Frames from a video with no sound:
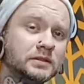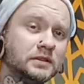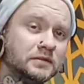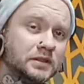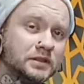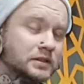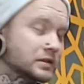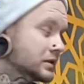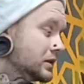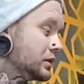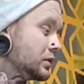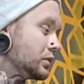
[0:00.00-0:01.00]
difference,
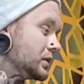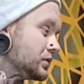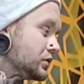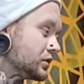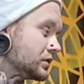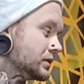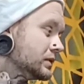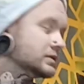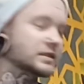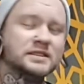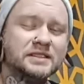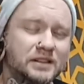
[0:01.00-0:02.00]
which
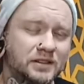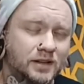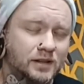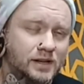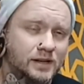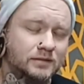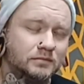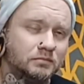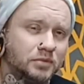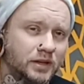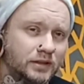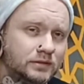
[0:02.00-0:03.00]
doesn't sound like a lot,
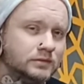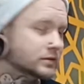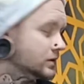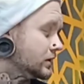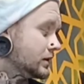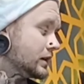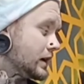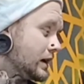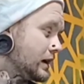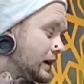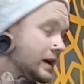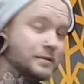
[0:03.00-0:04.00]
but
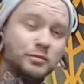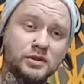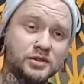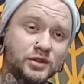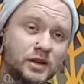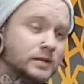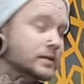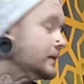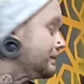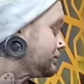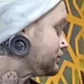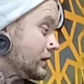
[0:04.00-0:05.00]
I appreciated
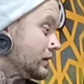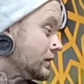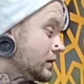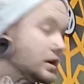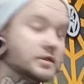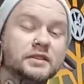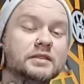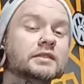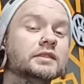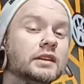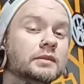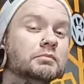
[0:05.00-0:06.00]
it. I was
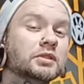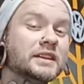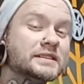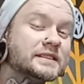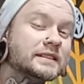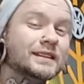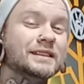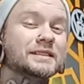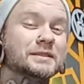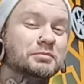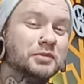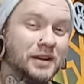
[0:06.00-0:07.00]
pleasantly
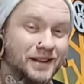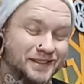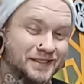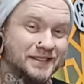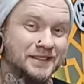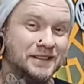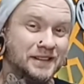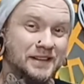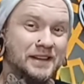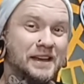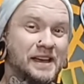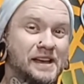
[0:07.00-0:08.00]
surprised
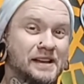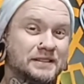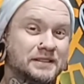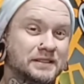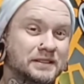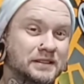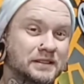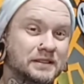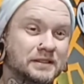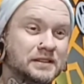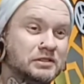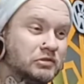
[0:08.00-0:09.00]
at
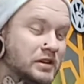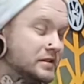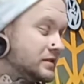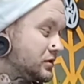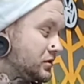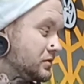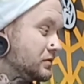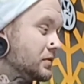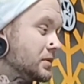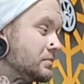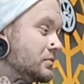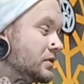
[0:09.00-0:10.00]
the transition
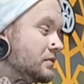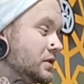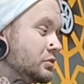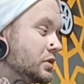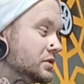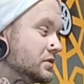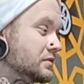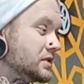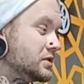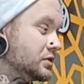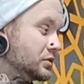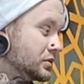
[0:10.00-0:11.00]
from the V1 to the
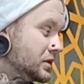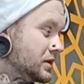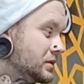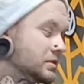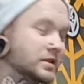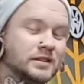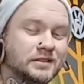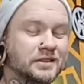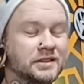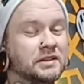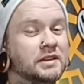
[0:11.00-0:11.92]
V2, because